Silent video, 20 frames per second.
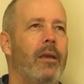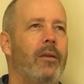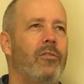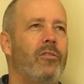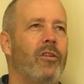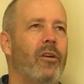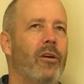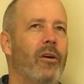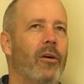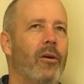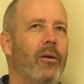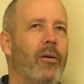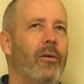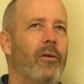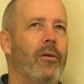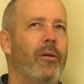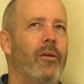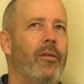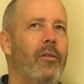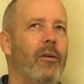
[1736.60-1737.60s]

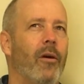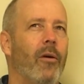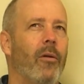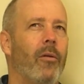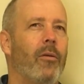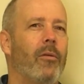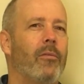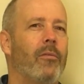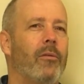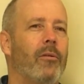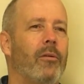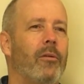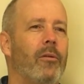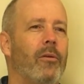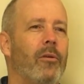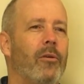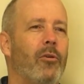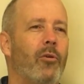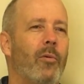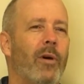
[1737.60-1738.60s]
so the whole
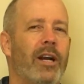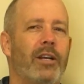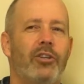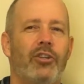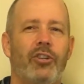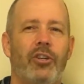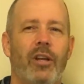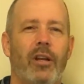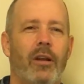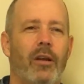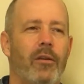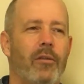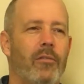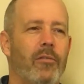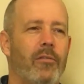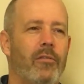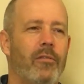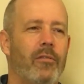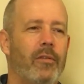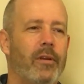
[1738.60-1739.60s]
question
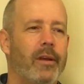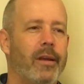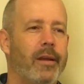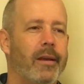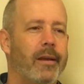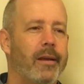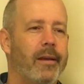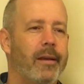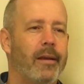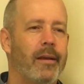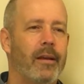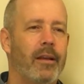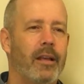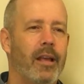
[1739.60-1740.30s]
of uh,